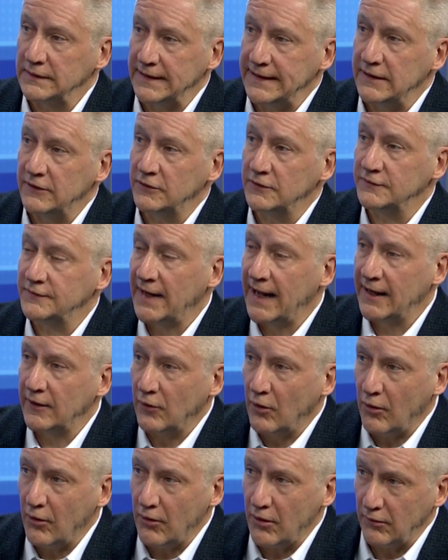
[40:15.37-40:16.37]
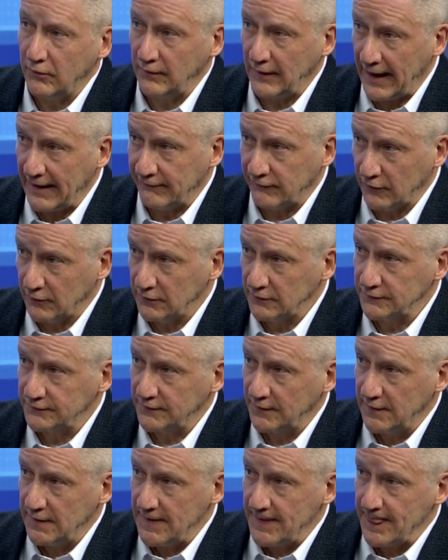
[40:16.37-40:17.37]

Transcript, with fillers: leaders at all levels,